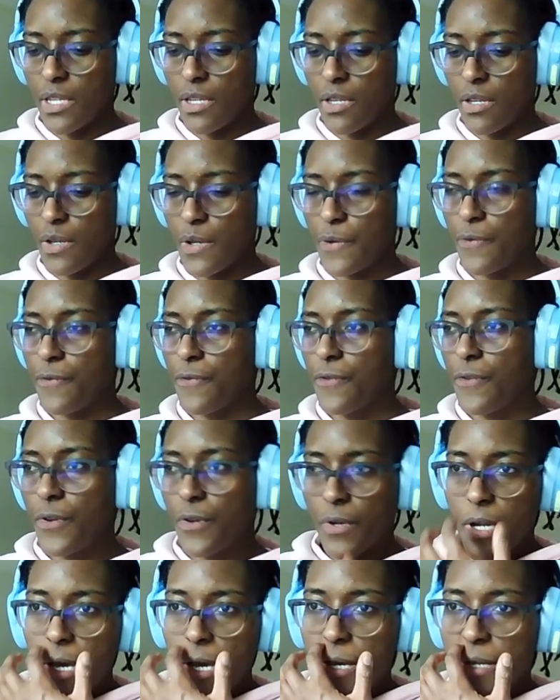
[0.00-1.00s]
if you're
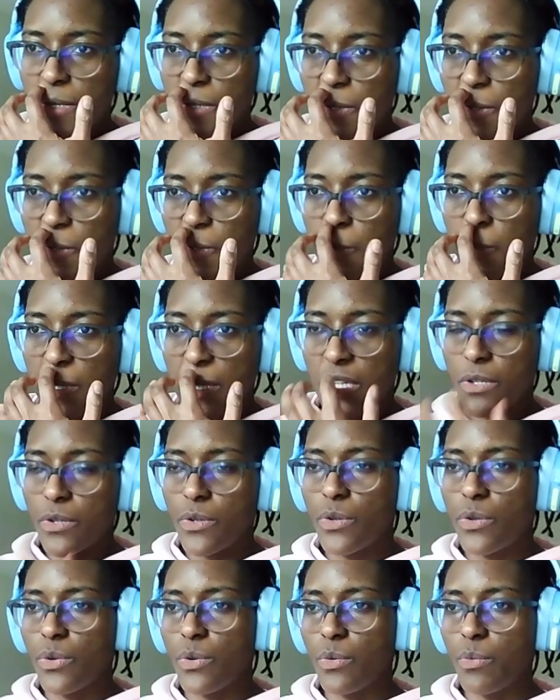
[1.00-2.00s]
not too
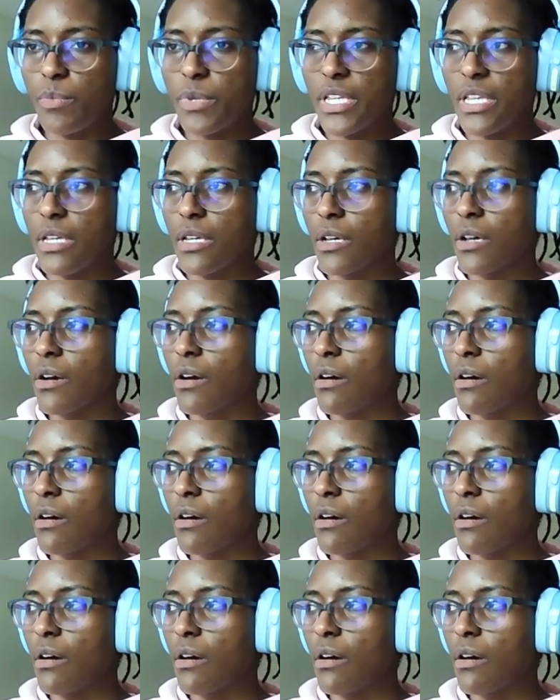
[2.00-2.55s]
into being